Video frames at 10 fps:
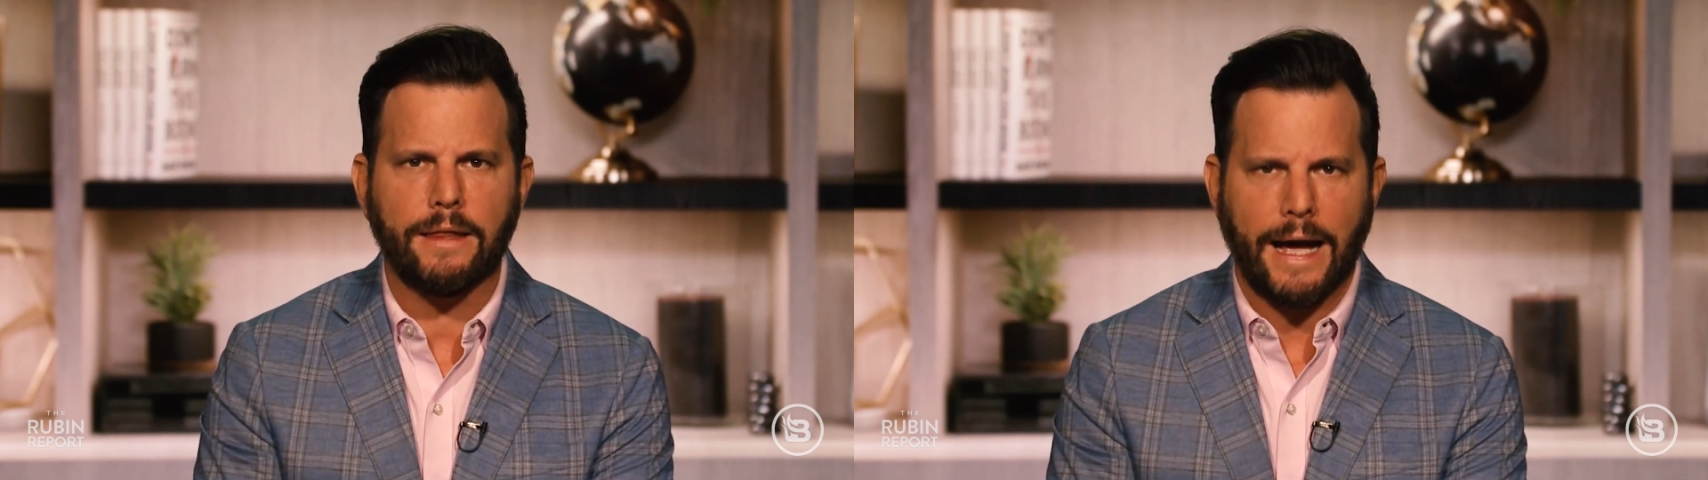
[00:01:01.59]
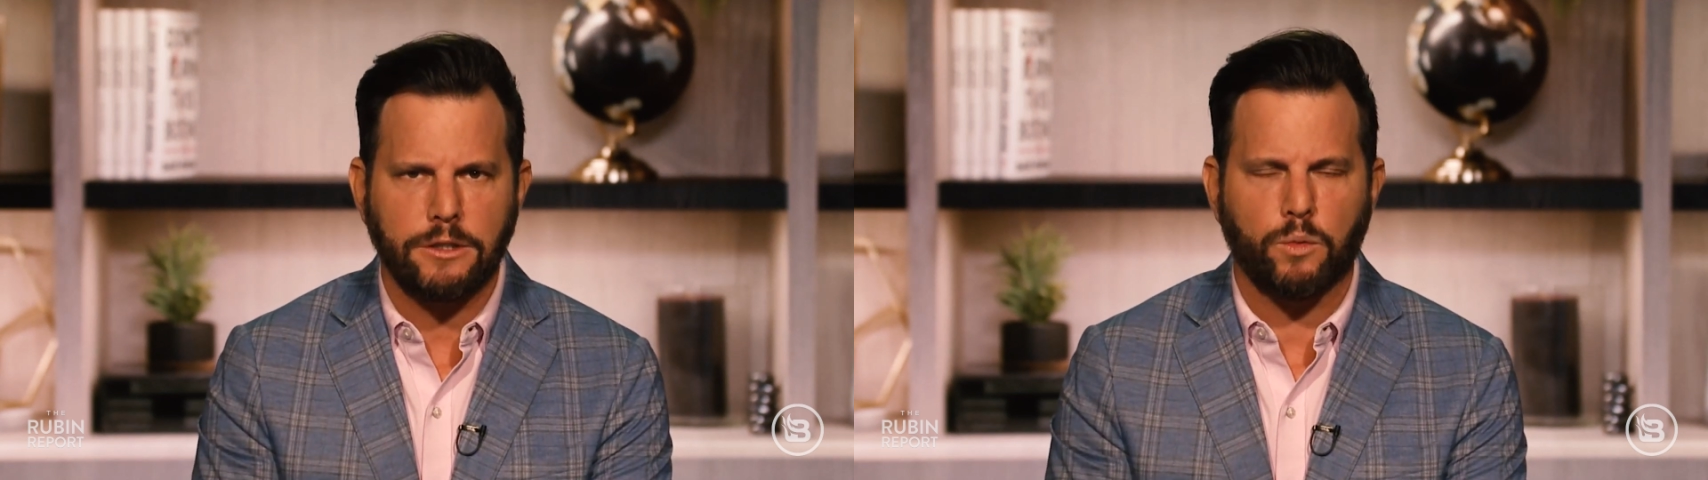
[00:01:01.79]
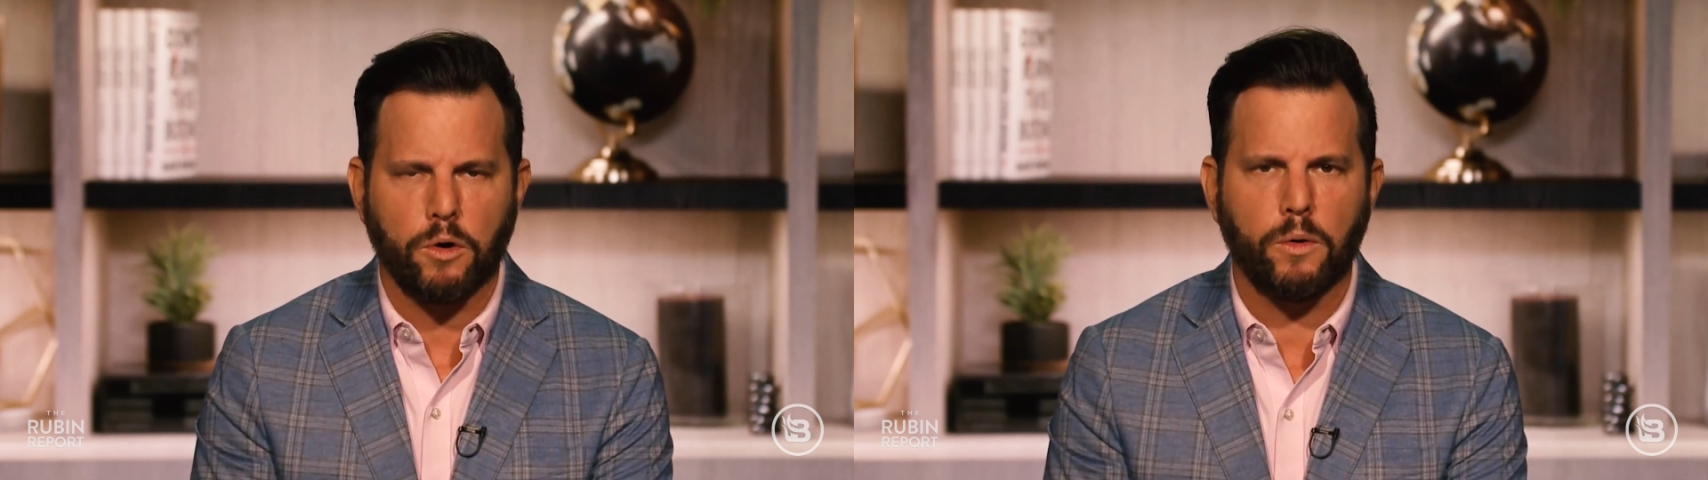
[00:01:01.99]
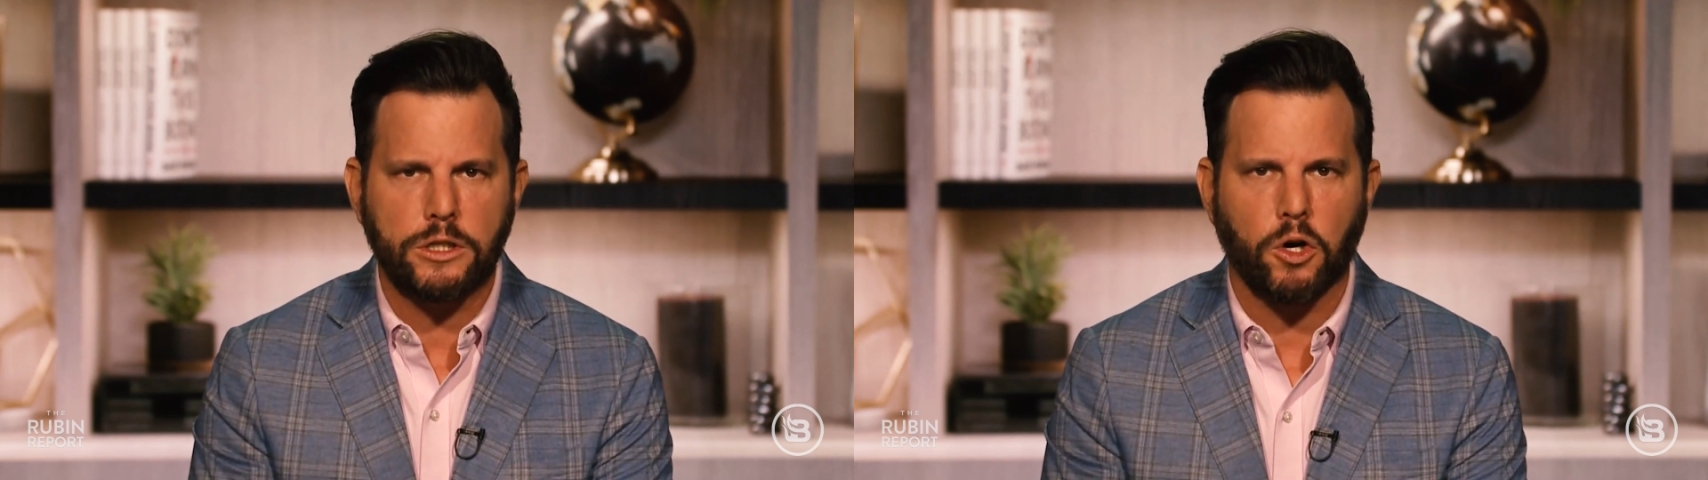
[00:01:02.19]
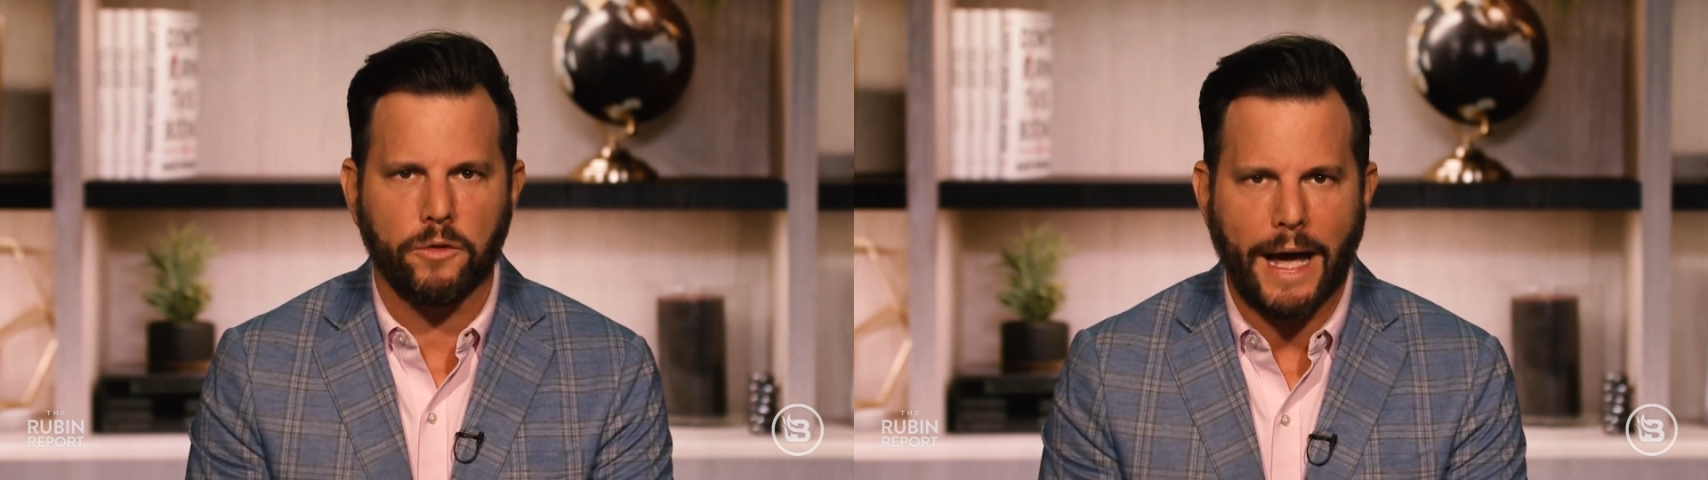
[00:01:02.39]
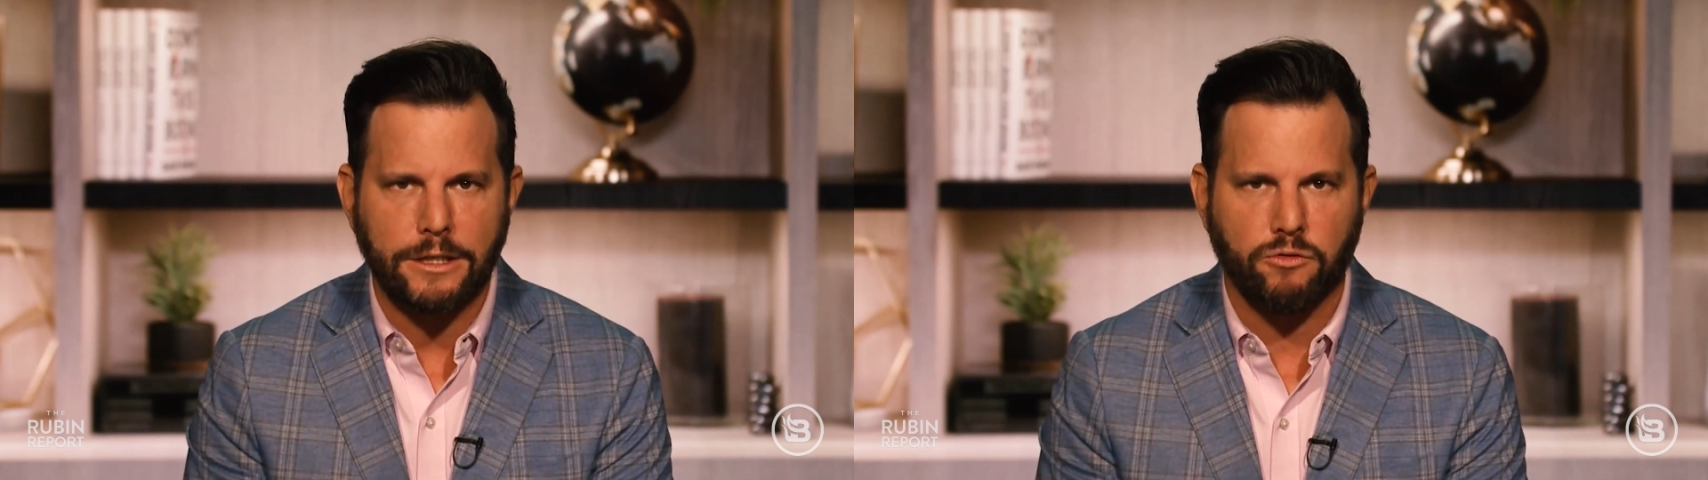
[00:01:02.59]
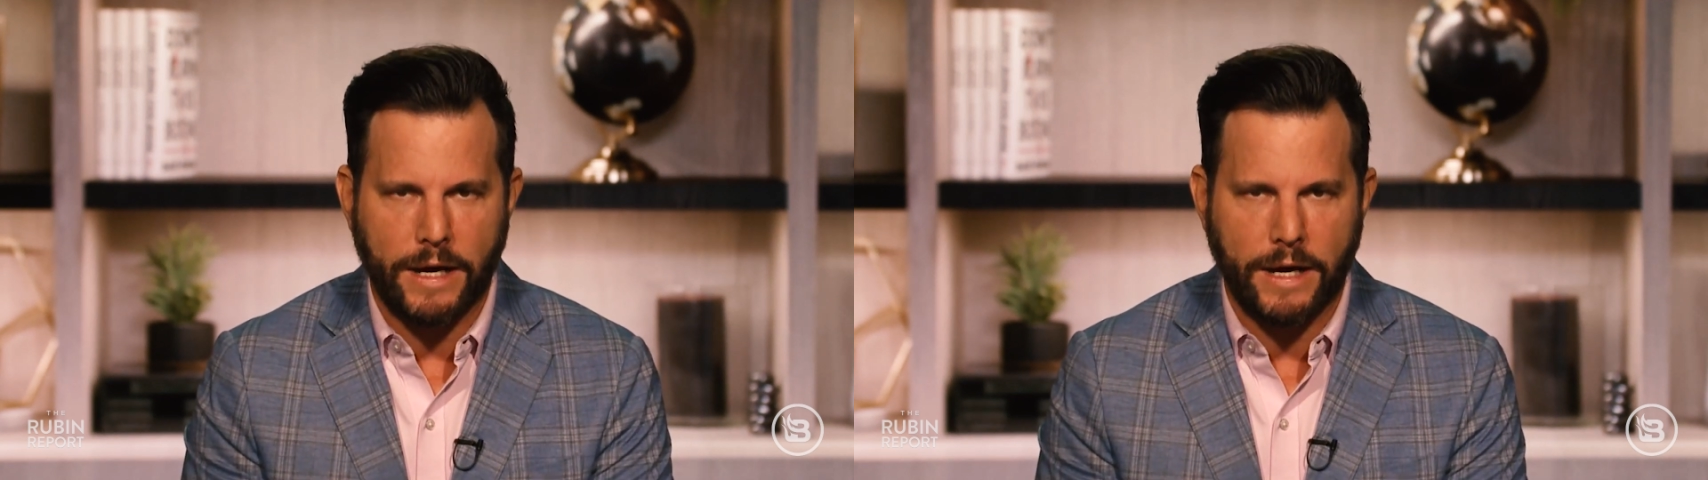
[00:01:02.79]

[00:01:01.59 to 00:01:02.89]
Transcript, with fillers: that's we're always told that's